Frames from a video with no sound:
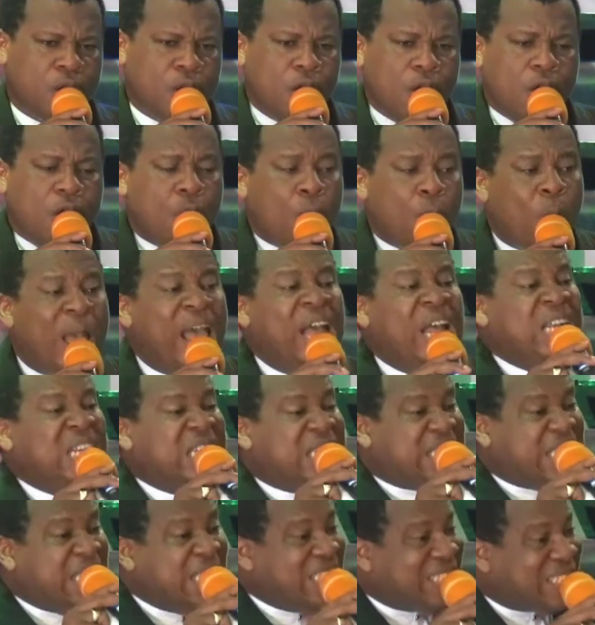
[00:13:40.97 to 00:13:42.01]
When
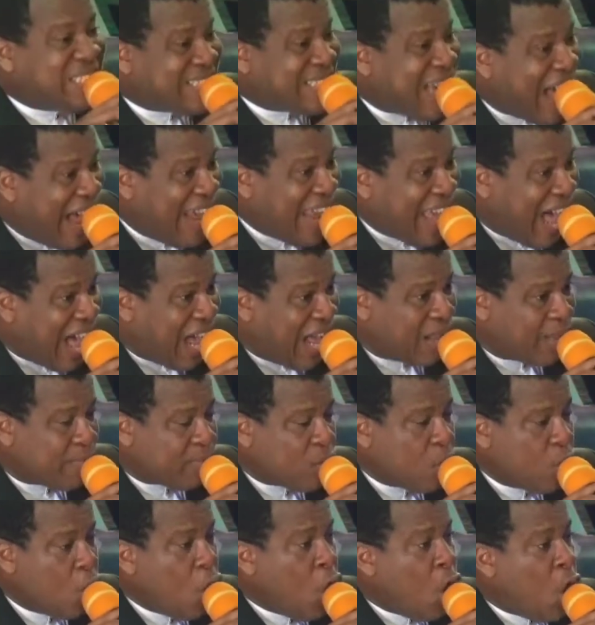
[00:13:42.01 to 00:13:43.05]
desire
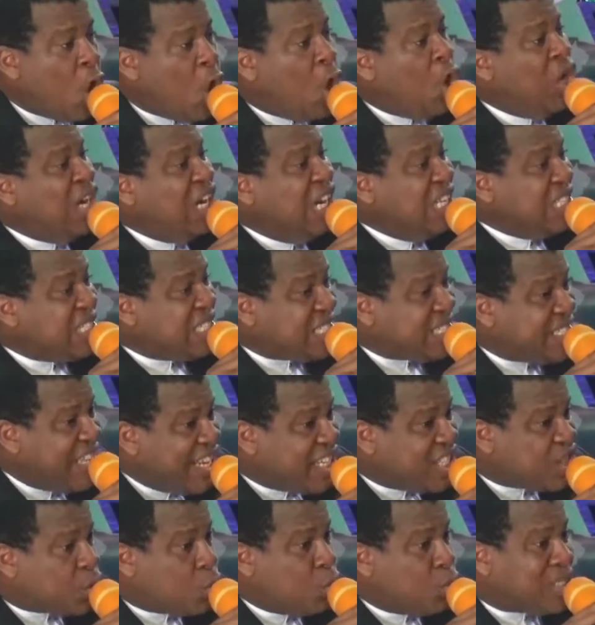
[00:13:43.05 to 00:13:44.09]
only seeks
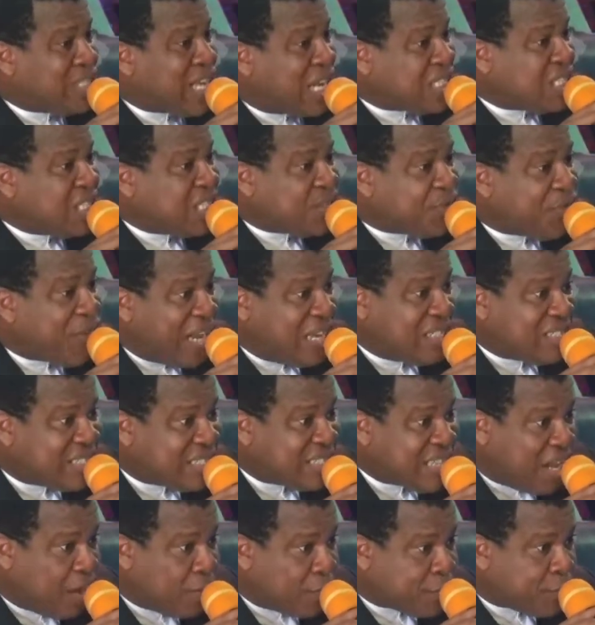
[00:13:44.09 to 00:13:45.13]
to satisfy
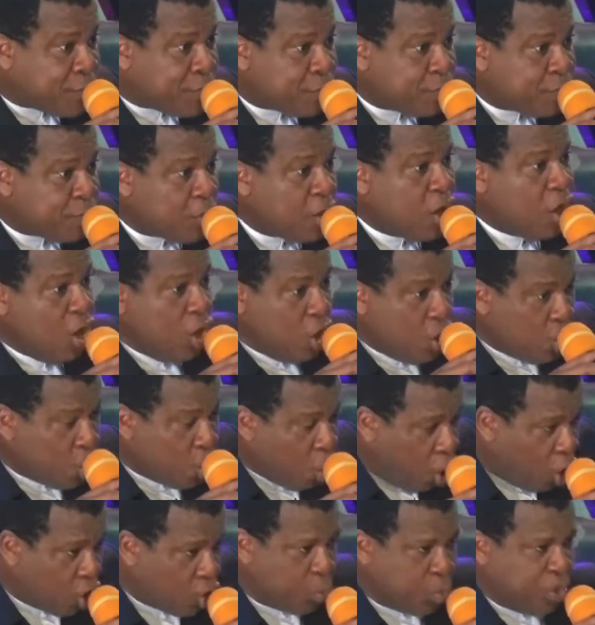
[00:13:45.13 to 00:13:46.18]
self,
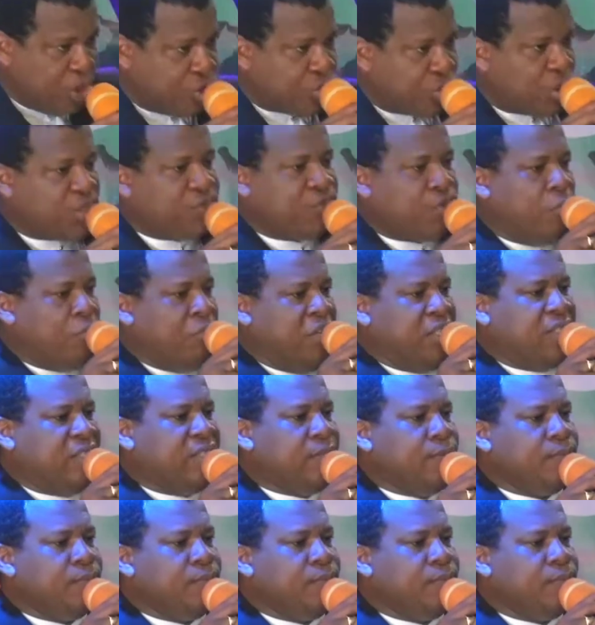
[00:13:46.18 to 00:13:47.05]
God withdraws from it.